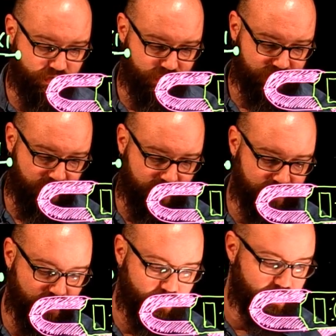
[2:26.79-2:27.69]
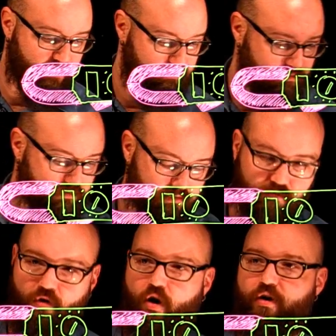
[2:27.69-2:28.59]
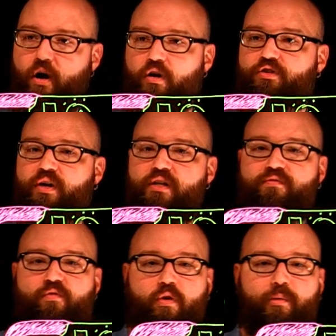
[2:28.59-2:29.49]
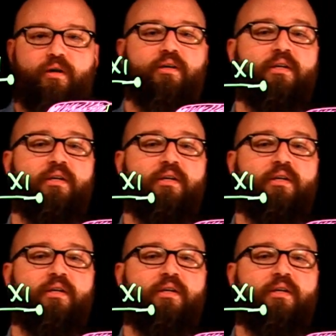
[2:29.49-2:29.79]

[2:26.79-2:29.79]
secondary on our transformer,